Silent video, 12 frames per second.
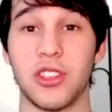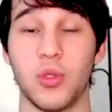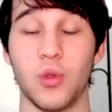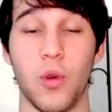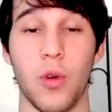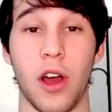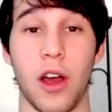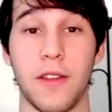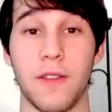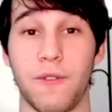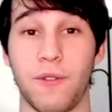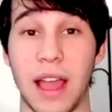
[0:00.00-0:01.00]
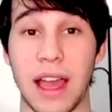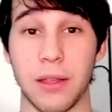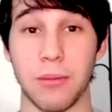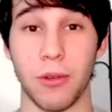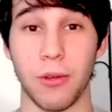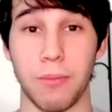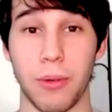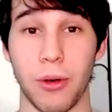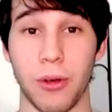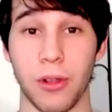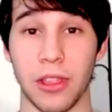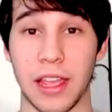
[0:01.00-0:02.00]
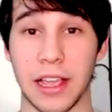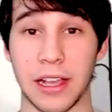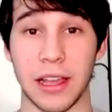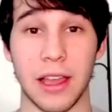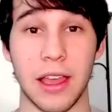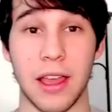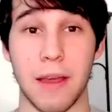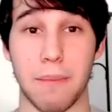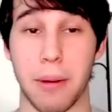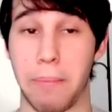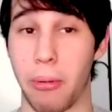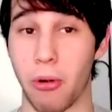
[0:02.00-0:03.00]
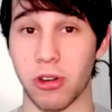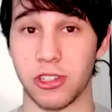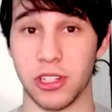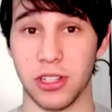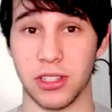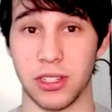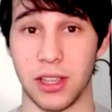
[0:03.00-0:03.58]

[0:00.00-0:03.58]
to unfathomable, like, proportions.